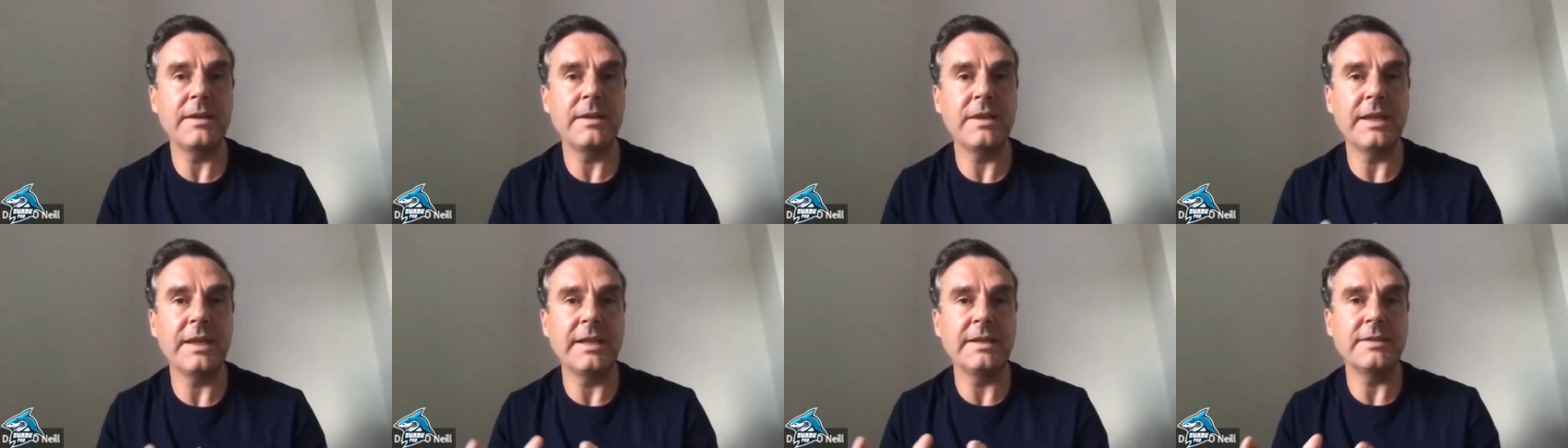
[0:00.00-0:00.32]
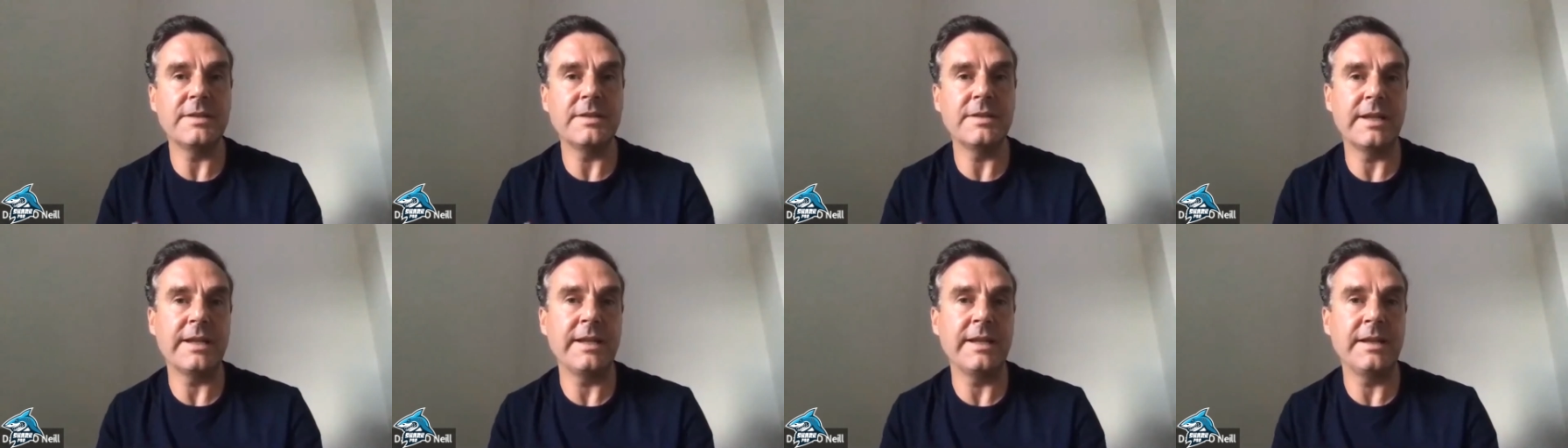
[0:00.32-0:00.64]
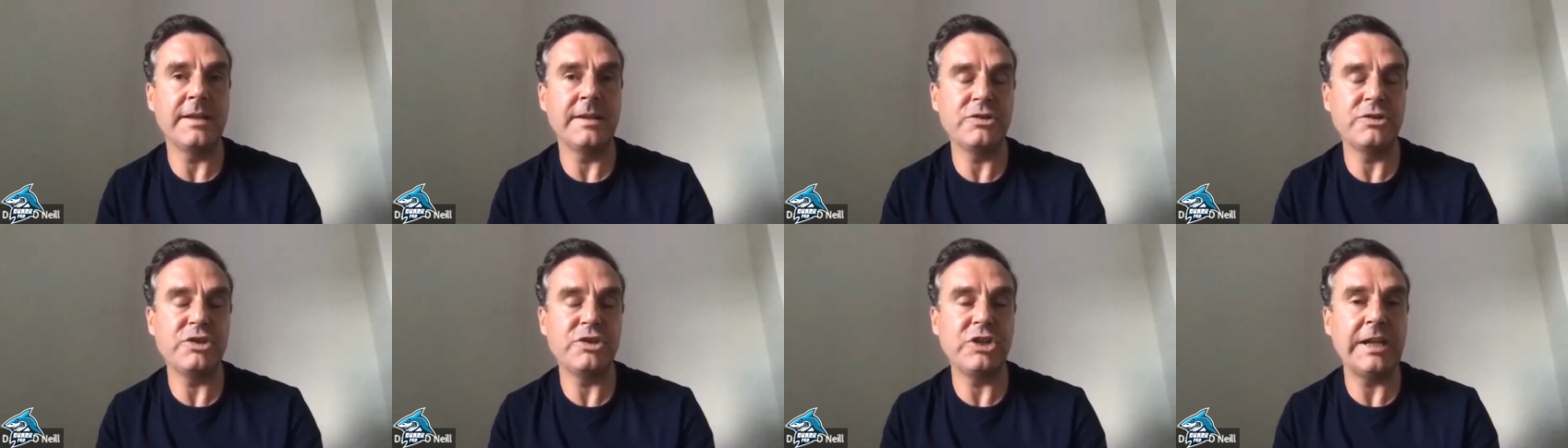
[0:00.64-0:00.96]
things they need
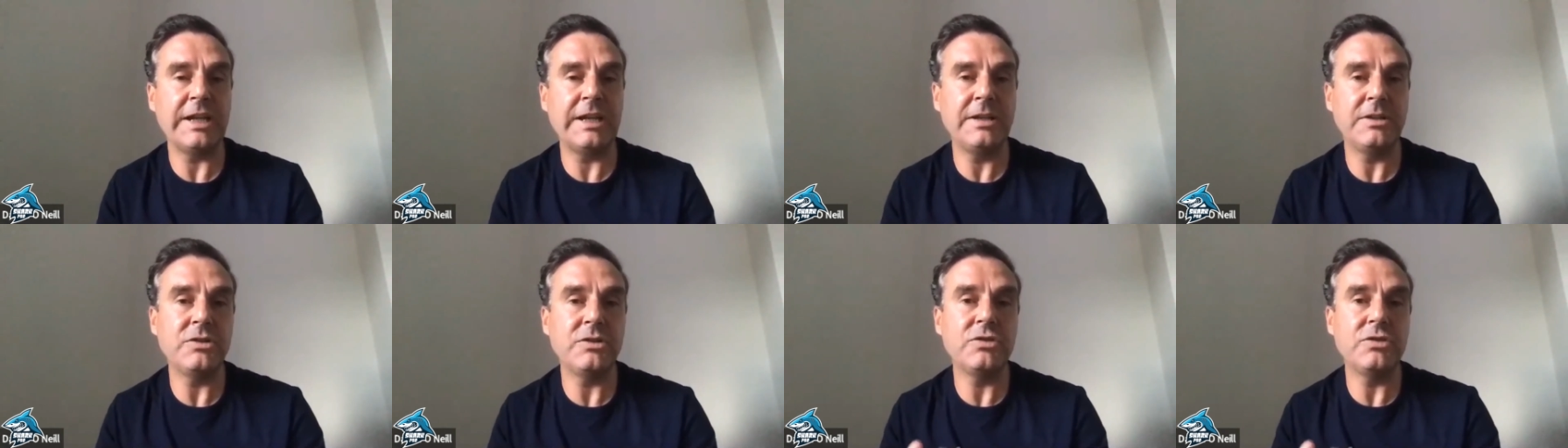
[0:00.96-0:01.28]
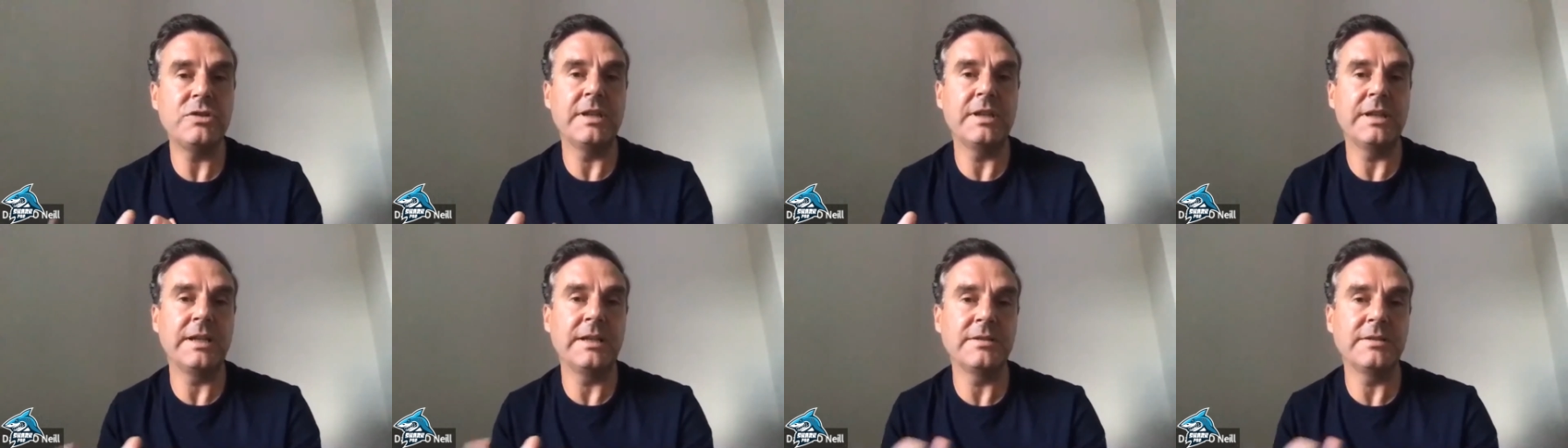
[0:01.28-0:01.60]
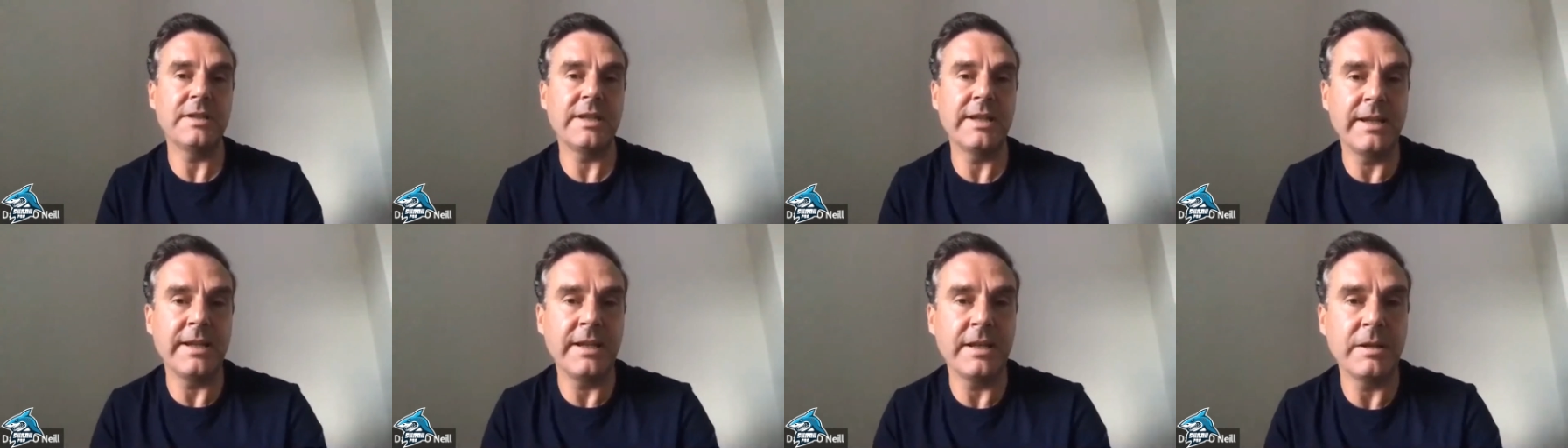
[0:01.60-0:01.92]
to change, things
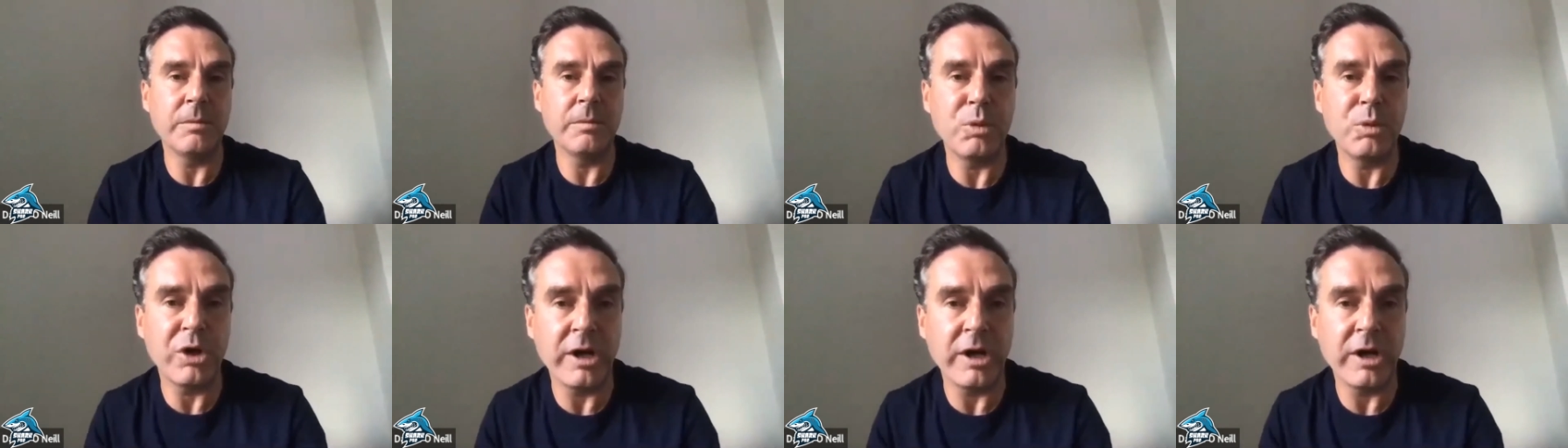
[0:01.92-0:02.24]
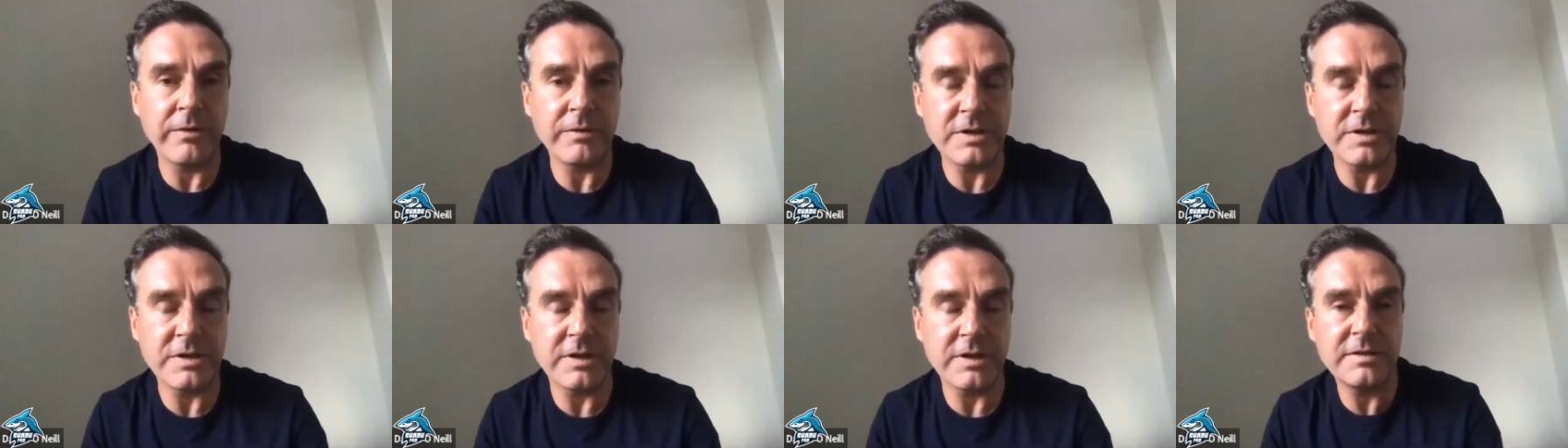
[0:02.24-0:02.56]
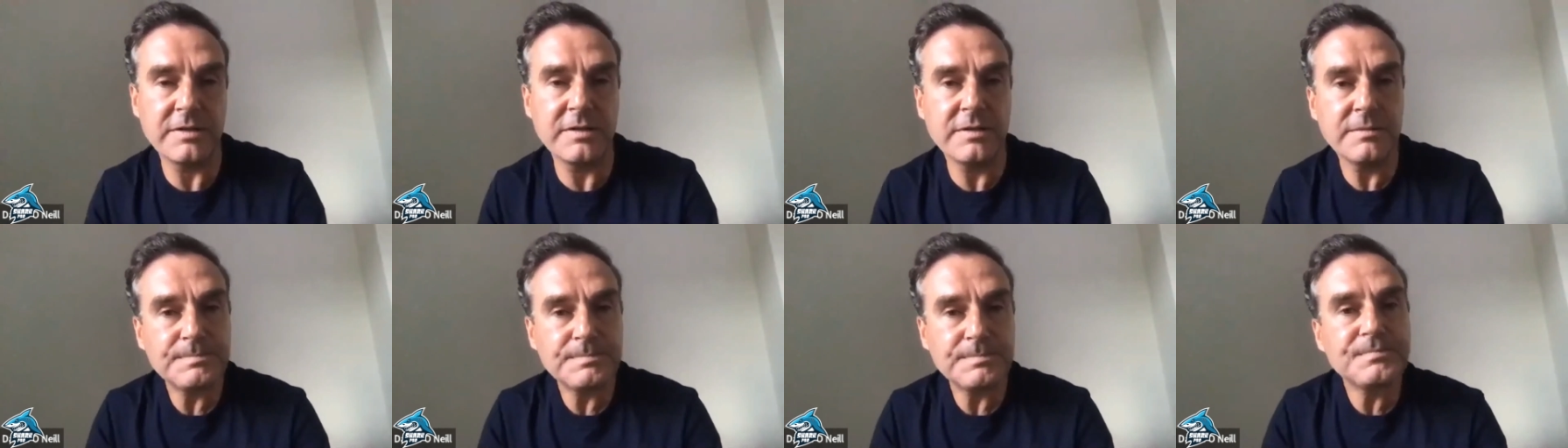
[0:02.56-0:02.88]
they need to
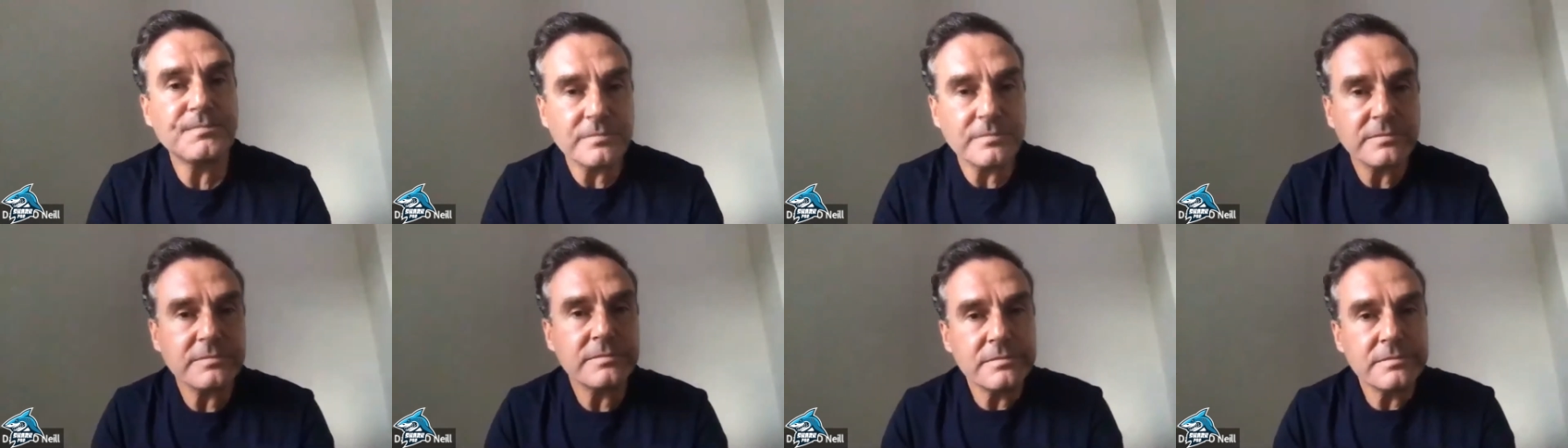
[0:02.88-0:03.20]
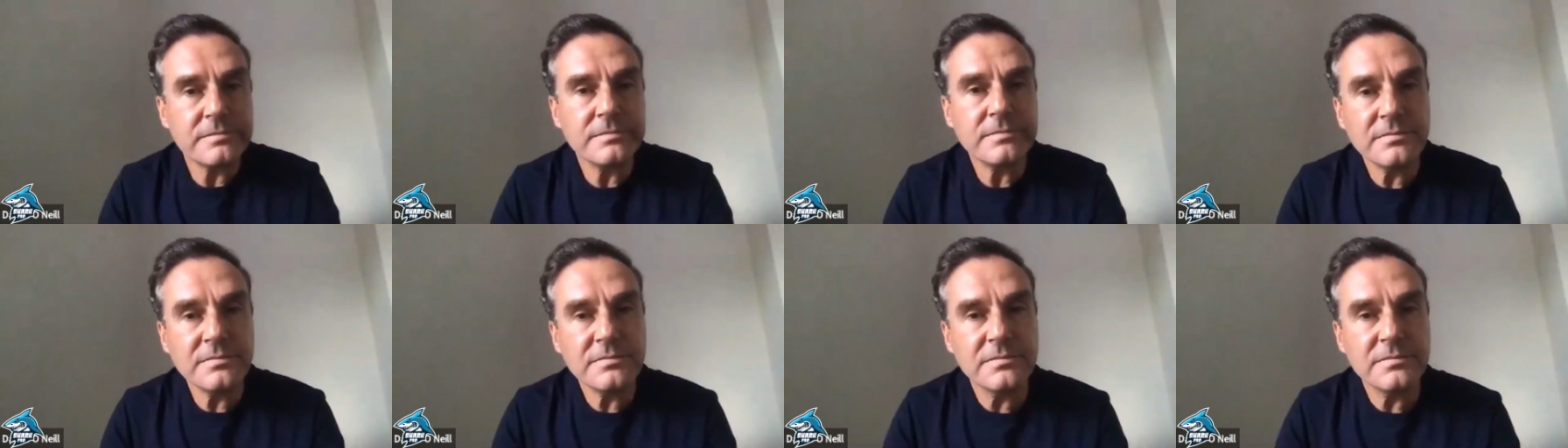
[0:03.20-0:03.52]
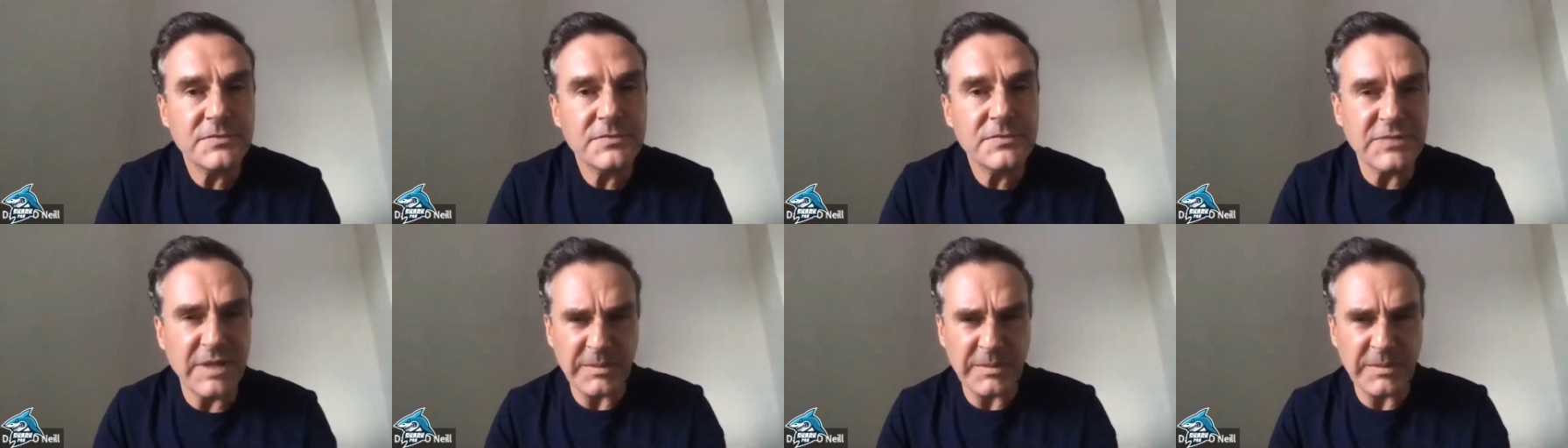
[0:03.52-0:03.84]
prioritize.
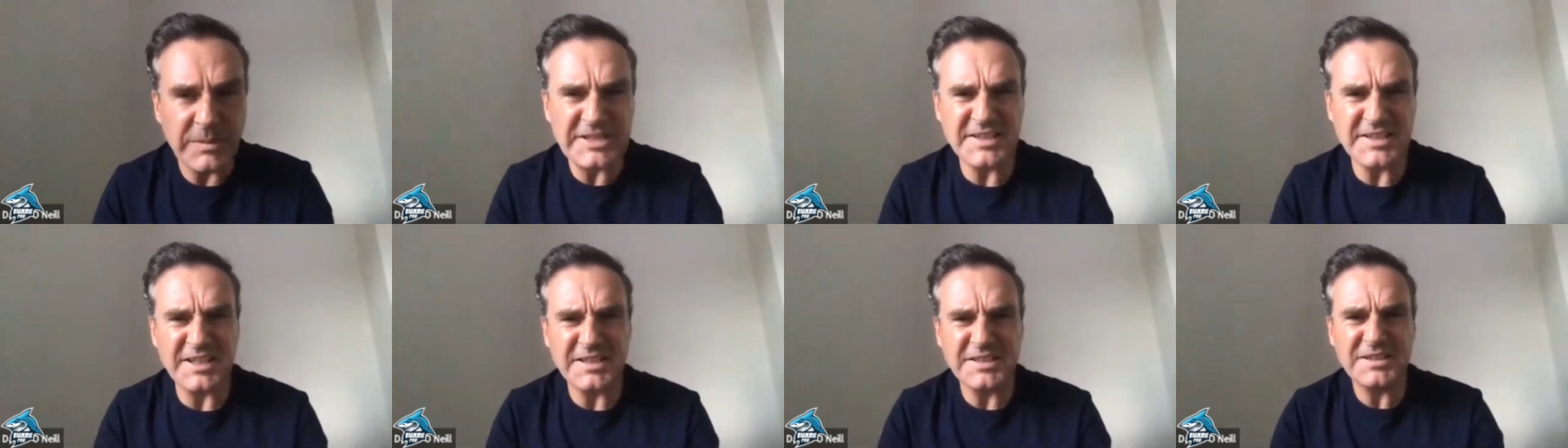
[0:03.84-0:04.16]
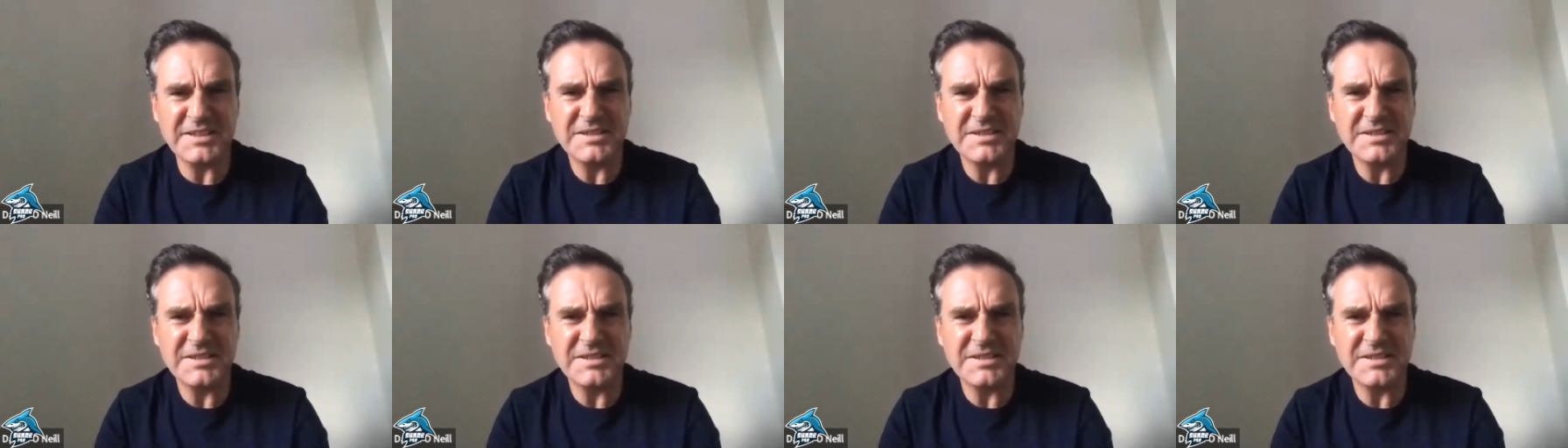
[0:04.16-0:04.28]
Does That make mm-hmm. sense.